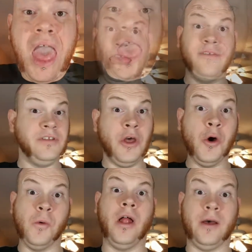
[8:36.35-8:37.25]
Even
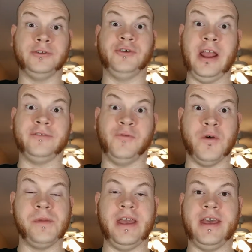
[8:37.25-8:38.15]
though while I was
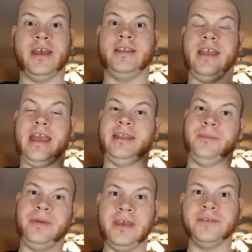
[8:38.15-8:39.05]
transforming it, I had
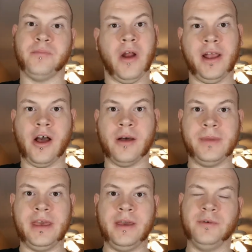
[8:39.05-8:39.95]
the piece break
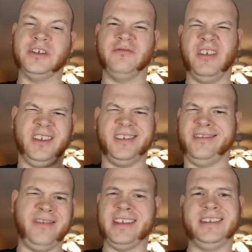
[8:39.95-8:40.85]
on me, which really
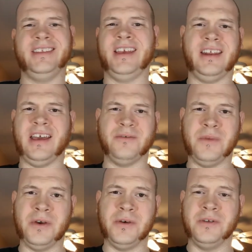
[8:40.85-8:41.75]
doesn't affect anything in either
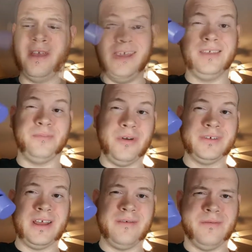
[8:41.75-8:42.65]
mode. This
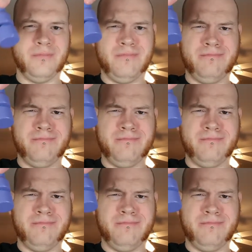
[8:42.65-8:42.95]
part's kind of a